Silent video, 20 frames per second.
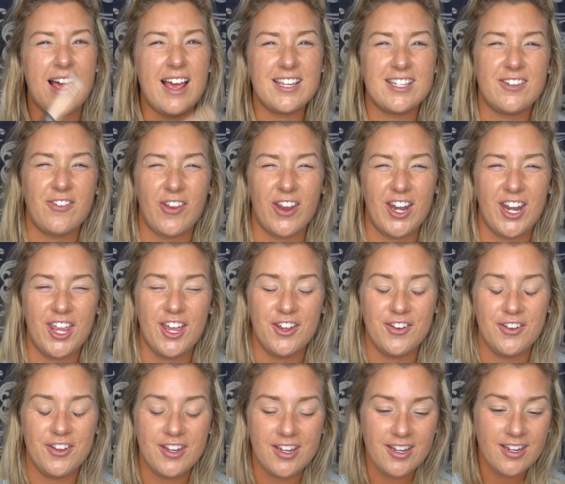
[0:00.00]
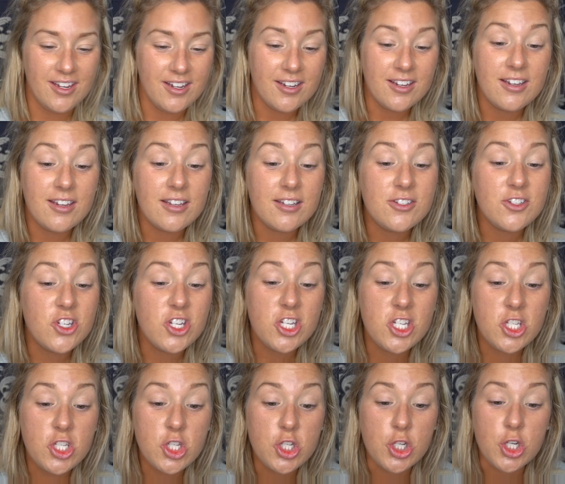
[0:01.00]
last video.
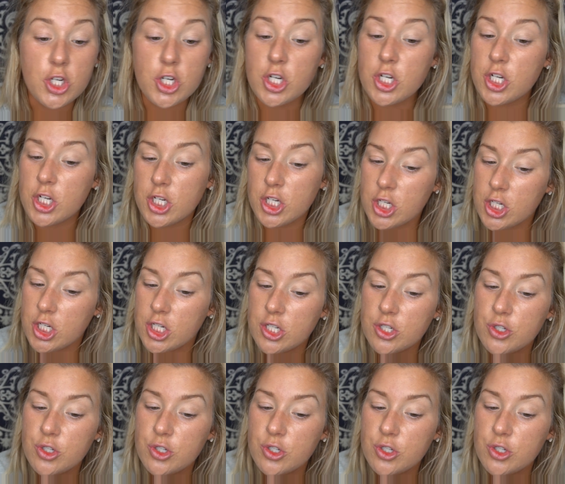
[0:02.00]
Ginger.